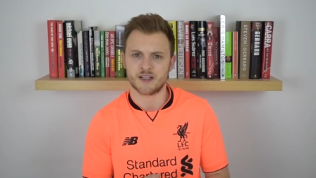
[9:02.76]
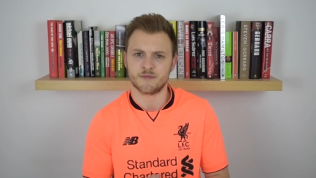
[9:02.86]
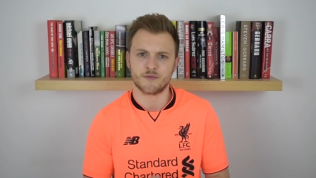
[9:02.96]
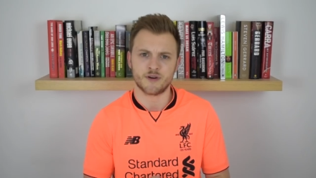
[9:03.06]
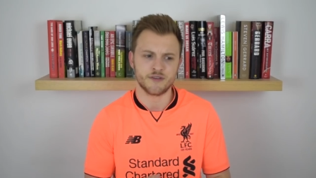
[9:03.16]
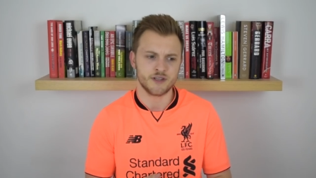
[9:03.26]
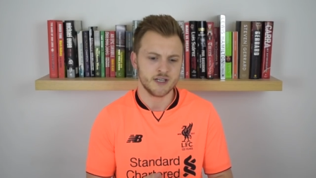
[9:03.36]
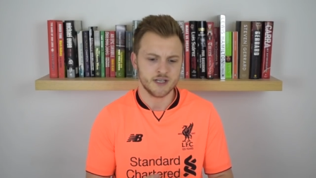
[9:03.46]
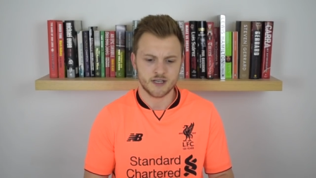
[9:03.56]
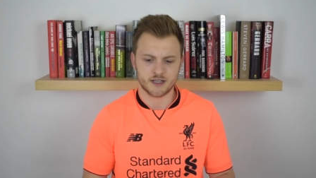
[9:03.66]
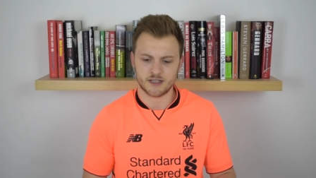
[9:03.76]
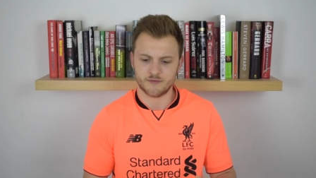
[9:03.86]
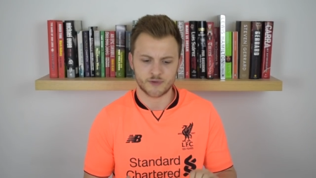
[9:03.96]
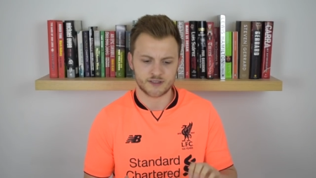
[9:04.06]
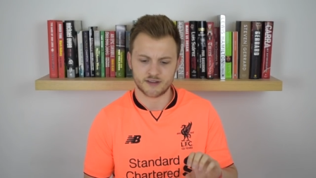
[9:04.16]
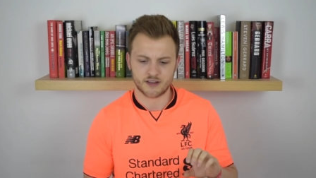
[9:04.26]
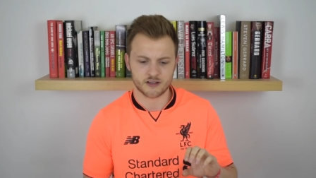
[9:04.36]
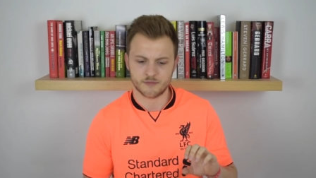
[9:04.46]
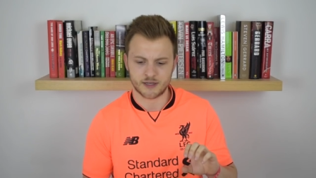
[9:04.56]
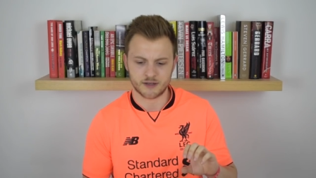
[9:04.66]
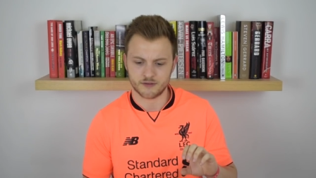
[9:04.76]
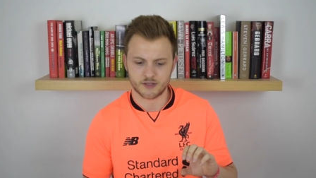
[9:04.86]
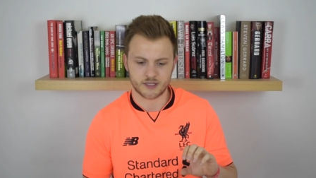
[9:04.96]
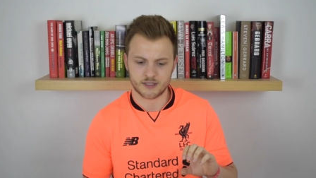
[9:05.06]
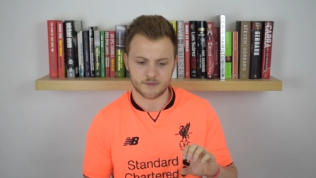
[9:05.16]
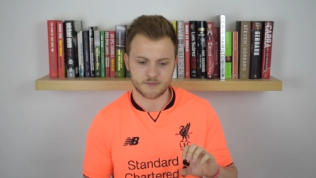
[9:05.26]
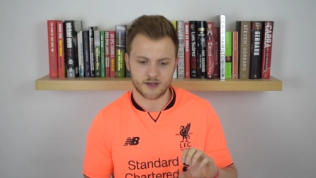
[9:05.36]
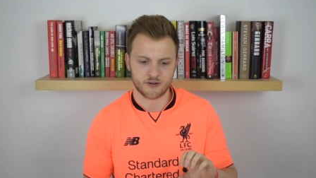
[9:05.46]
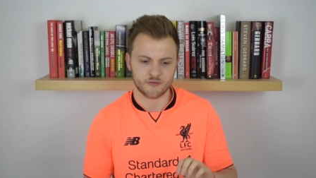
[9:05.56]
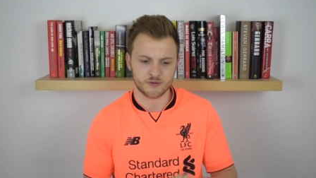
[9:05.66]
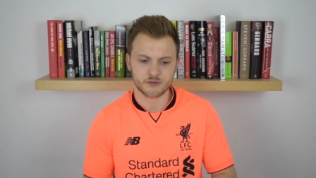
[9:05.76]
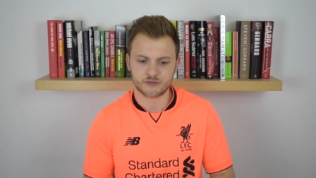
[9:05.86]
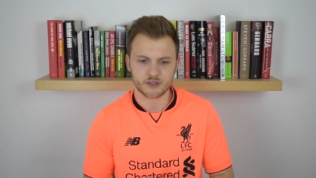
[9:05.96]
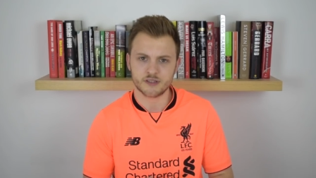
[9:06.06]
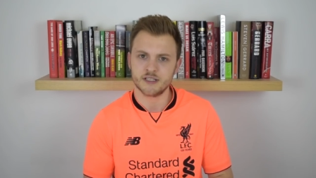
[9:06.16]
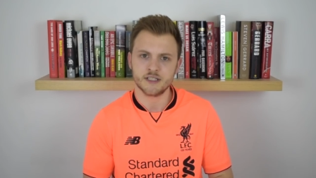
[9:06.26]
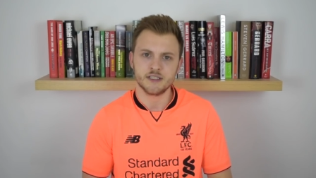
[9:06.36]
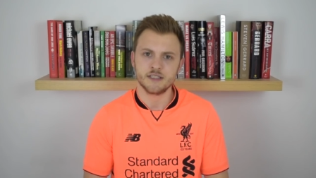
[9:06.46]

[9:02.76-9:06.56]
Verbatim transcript: to be number one. Um, we didn't know about um, Harry Wilson.